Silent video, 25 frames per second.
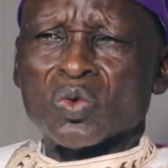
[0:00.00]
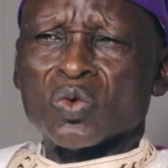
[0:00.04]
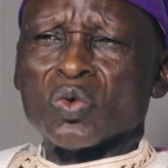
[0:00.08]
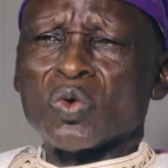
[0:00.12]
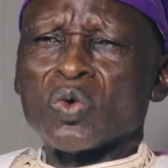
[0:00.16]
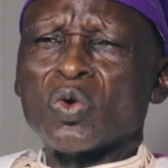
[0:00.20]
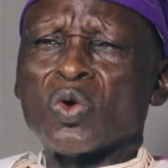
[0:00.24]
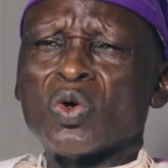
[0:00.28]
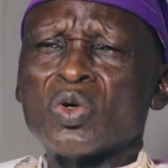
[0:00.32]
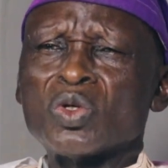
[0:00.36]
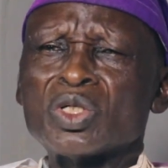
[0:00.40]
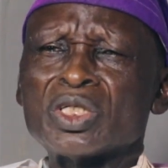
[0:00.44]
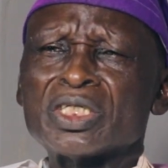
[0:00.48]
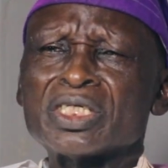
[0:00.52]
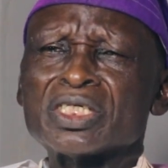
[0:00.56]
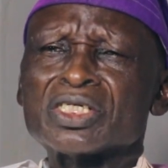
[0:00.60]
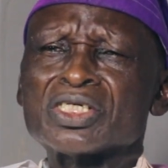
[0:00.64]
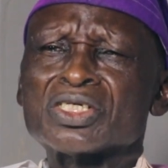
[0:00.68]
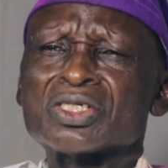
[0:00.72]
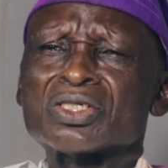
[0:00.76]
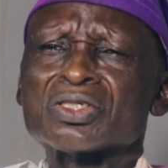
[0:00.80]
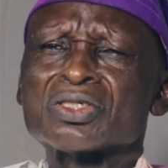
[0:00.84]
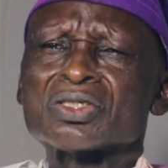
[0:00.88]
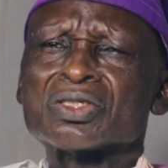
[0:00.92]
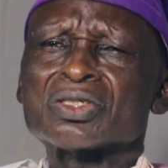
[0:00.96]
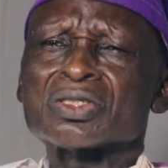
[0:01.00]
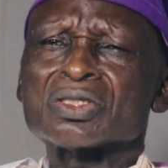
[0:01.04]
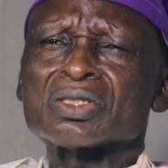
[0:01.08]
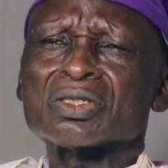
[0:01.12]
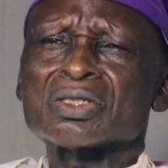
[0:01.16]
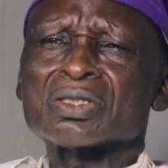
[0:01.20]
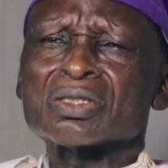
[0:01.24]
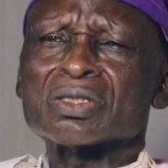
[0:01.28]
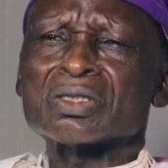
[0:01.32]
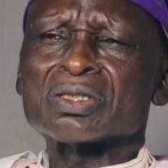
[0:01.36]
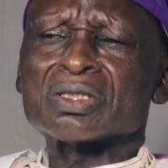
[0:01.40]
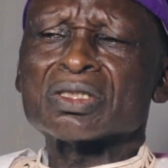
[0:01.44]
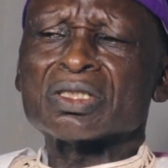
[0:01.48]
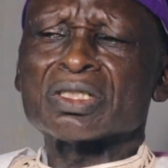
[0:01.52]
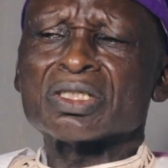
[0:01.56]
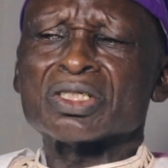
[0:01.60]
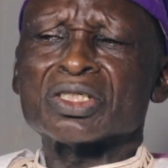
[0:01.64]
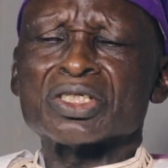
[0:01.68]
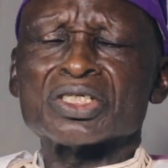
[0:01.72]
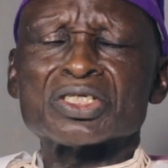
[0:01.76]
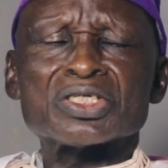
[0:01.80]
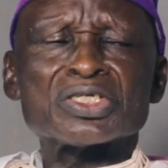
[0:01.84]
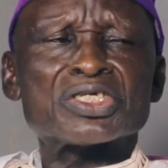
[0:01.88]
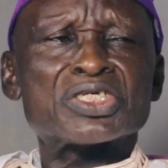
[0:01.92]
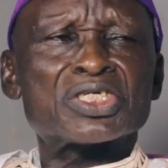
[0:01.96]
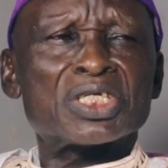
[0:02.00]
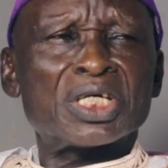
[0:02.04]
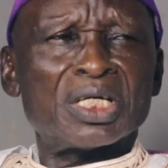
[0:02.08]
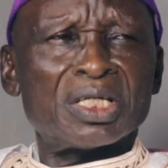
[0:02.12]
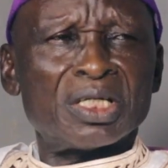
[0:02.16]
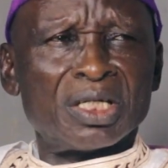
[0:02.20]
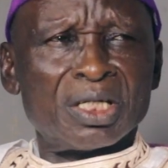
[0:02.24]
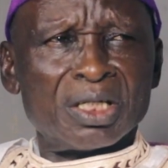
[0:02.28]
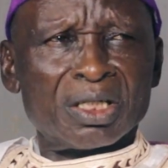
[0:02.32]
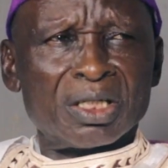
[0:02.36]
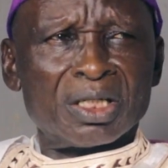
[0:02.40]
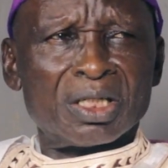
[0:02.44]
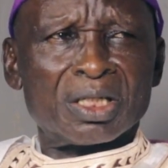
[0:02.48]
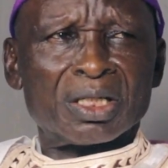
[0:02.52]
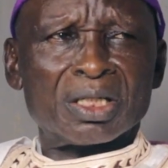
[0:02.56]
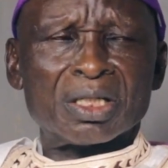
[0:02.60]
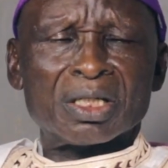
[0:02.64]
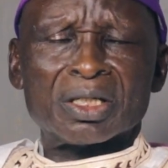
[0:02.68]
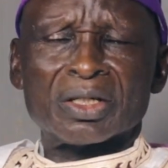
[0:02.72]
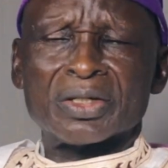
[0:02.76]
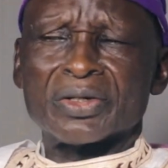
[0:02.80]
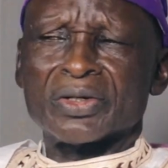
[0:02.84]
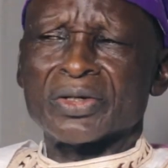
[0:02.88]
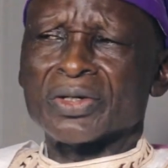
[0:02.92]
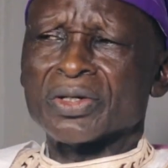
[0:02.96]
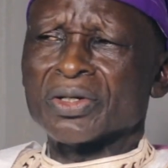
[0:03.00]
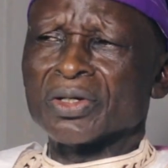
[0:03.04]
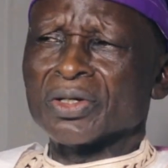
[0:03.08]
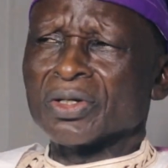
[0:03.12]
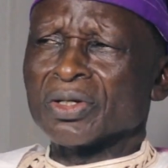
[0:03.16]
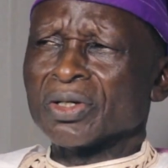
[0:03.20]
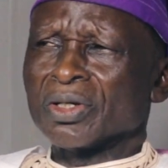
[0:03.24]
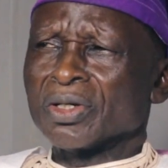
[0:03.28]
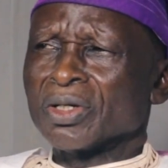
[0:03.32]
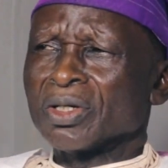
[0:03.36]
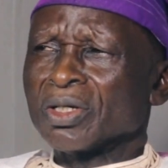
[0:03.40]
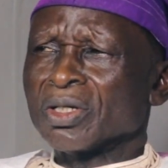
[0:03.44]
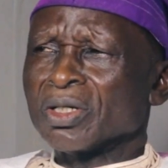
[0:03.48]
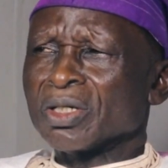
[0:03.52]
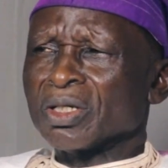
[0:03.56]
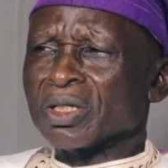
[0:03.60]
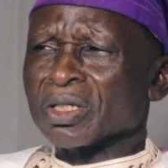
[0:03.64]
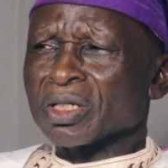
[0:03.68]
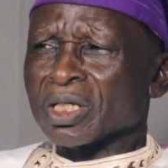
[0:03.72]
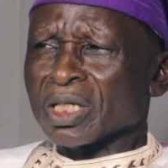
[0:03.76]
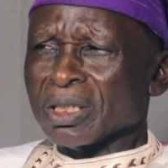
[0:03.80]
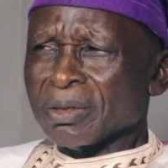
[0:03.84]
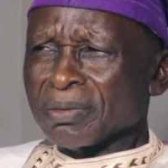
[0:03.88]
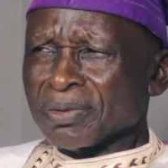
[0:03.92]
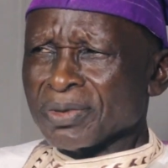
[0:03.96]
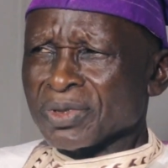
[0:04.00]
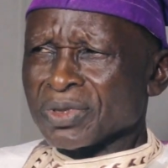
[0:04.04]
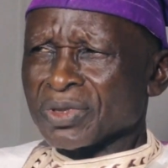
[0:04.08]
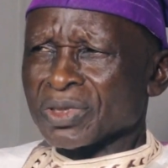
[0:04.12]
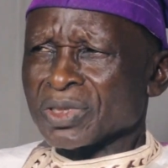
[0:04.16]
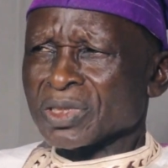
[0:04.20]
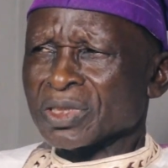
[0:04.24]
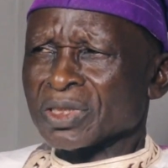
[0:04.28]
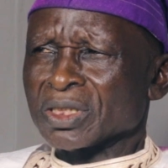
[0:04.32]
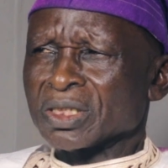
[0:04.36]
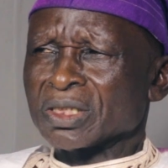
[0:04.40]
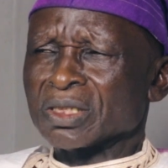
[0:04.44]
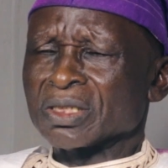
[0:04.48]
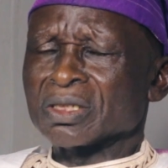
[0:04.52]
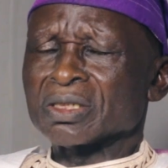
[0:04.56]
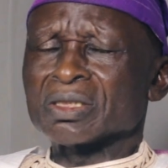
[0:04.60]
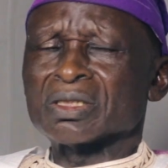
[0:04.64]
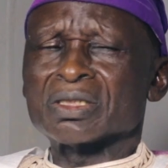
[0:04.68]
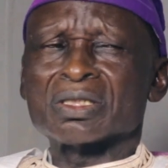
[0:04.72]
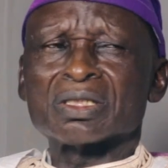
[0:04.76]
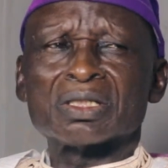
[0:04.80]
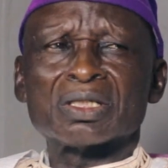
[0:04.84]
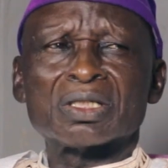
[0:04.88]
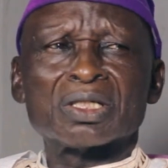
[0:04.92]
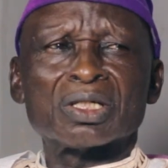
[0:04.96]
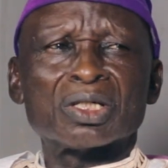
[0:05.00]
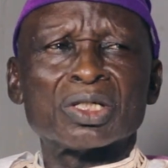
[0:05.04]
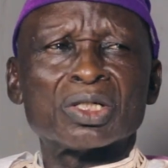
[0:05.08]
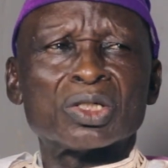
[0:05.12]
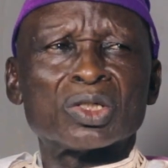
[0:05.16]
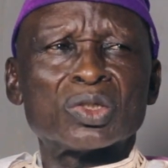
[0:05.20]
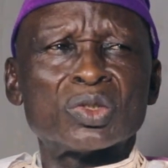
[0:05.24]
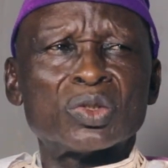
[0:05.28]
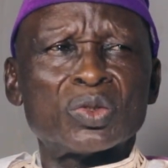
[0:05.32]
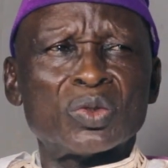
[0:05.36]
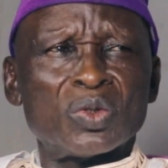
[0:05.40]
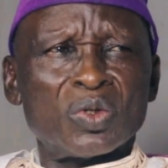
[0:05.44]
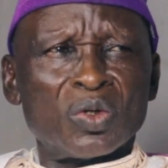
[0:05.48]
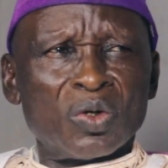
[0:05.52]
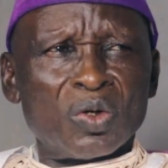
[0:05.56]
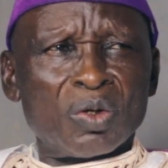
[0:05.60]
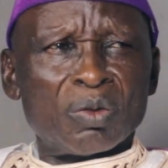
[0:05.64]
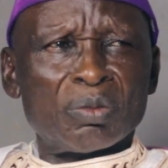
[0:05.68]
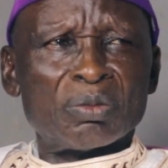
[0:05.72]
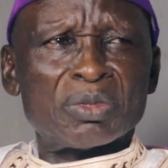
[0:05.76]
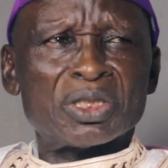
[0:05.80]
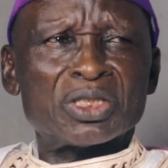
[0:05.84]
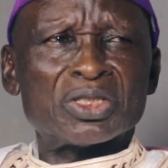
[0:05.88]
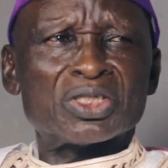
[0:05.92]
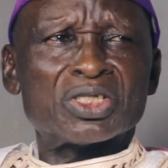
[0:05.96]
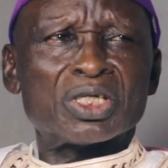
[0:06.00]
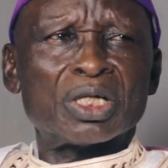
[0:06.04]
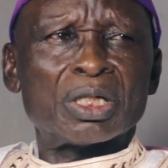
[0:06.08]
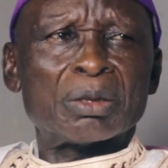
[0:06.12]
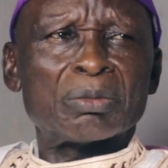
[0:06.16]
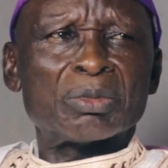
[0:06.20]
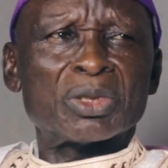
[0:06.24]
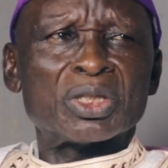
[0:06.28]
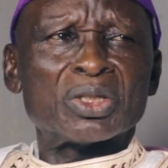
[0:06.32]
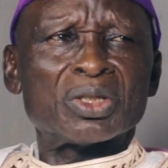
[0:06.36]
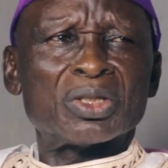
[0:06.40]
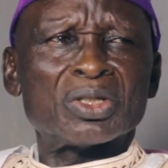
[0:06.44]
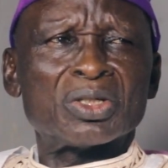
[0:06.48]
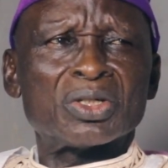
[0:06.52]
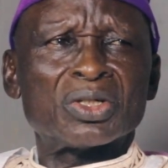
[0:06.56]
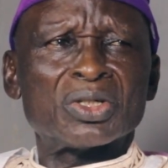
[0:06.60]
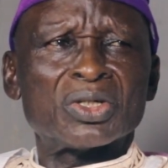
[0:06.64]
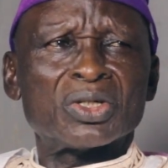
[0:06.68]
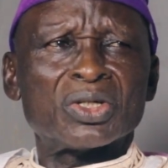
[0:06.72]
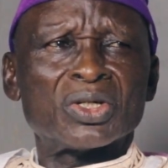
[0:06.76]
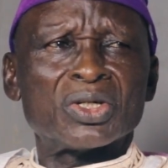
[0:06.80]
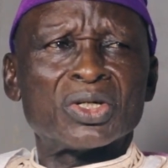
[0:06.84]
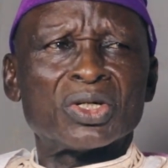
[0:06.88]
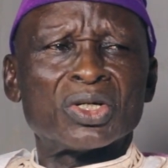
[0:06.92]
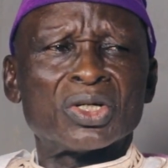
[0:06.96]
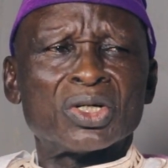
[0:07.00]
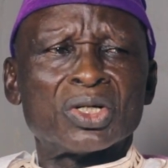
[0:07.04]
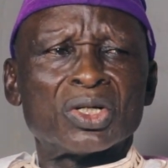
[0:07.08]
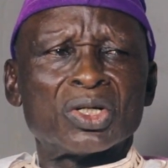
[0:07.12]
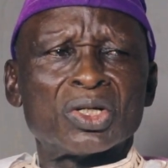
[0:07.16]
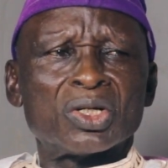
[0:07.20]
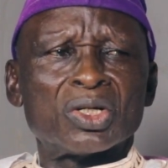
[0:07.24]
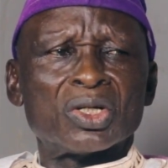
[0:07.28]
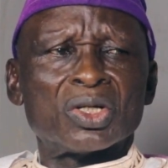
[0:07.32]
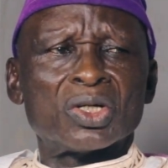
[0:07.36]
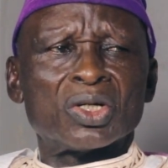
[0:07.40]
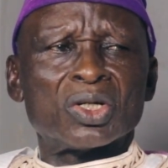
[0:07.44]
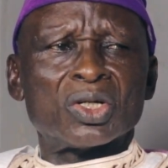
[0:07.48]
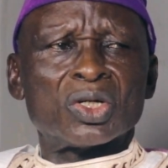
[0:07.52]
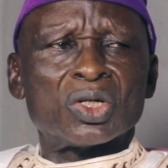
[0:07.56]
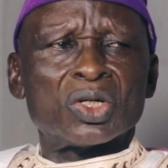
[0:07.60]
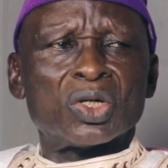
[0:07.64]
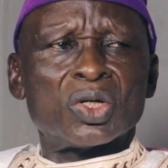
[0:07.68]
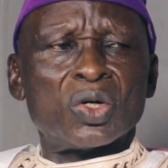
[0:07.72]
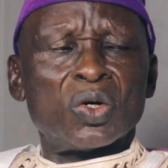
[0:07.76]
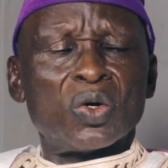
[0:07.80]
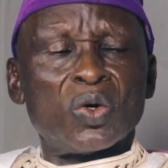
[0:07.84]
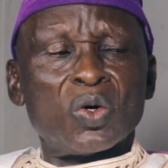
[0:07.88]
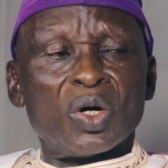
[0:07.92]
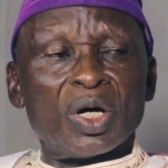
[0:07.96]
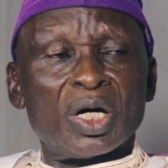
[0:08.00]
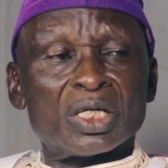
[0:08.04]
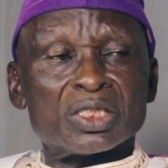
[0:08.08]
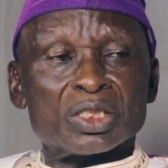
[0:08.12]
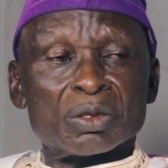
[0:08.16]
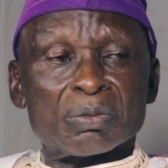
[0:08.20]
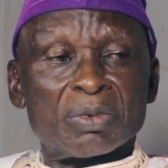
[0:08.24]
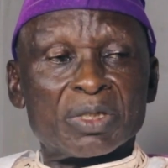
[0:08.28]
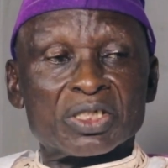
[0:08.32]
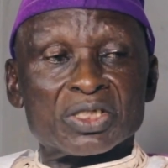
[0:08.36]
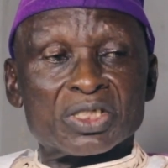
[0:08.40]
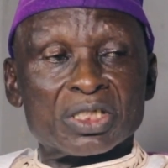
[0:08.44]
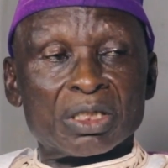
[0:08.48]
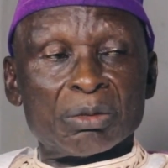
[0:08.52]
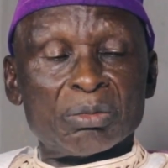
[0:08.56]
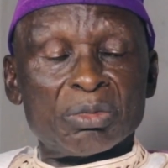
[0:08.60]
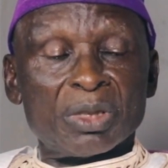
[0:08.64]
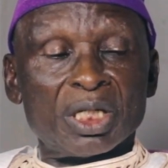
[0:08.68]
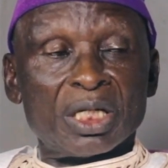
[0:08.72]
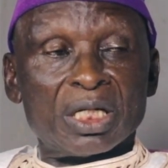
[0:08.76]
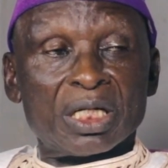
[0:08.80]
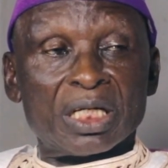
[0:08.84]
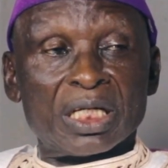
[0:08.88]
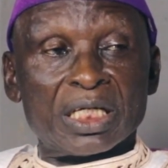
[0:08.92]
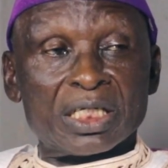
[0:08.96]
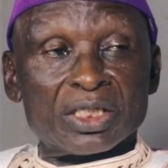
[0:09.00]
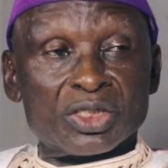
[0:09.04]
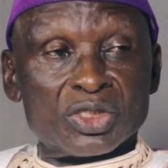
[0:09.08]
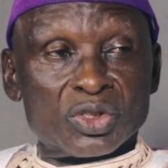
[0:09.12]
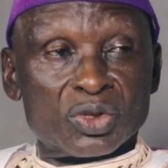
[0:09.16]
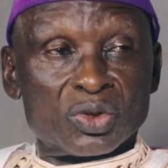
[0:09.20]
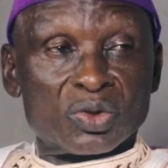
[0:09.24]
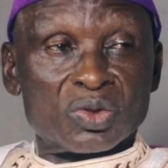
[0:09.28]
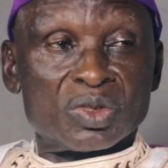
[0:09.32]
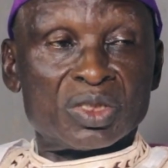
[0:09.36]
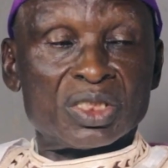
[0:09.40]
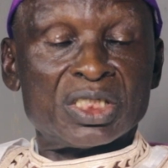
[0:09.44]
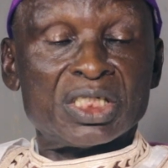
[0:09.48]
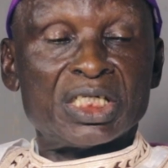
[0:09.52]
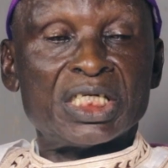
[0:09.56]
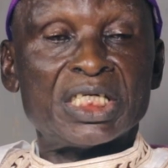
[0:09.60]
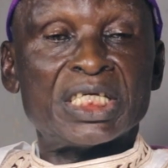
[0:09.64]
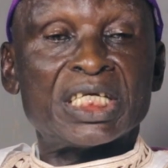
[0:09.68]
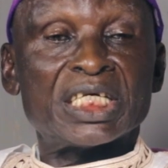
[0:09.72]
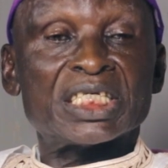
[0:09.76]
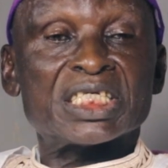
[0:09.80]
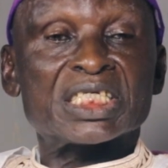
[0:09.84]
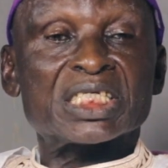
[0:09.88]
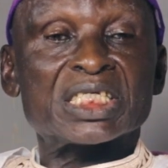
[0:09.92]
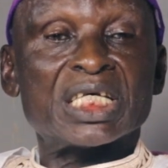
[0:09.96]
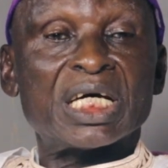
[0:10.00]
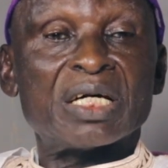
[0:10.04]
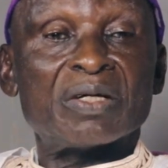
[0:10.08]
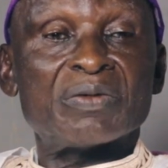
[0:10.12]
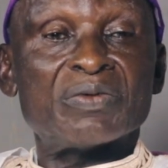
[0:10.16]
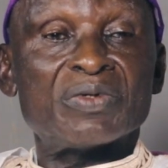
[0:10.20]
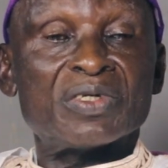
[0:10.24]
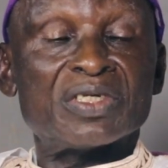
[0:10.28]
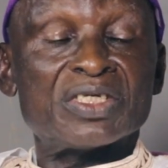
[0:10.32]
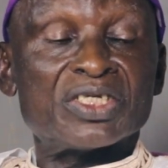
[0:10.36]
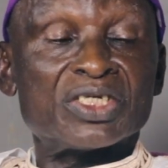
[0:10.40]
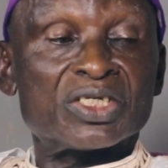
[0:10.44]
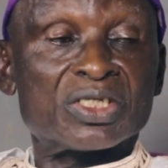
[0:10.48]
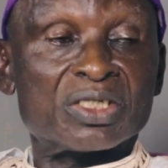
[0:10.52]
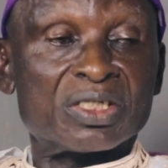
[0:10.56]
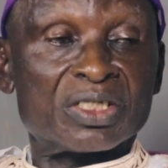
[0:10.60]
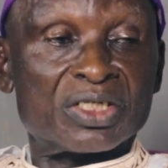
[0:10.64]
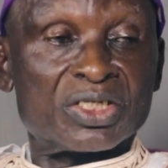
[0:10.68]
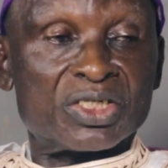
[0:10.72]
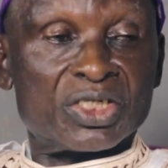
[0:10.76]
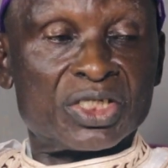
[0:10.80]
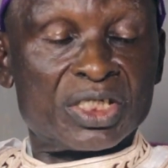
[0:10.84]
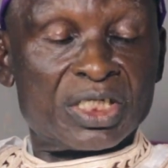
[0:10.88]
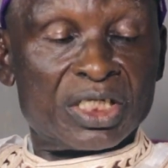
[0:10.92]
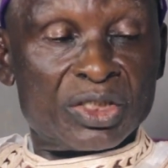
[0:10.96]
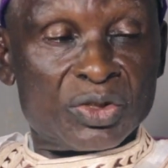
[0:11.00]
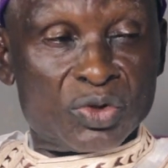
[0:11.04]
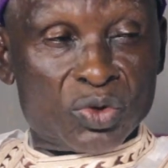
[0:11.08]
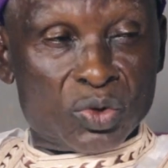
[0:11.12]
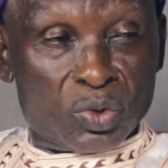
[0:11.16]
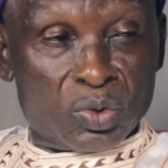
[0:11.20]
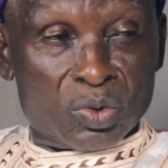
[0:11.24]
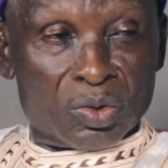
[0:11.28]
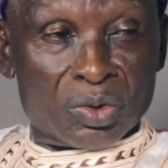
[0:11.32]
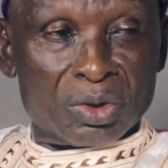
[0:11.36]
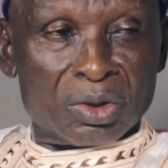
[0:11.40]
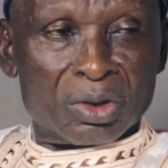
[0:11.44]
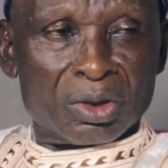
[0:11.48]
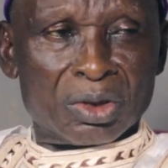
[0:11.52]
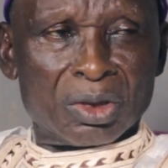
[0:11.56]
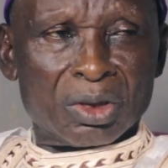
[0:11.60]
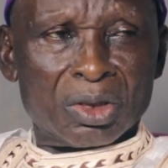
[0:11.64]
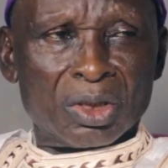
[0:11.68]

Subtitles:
call it Senate, Reps, local government chairman, or House of Assembly election in the Southern Senatorial Zone,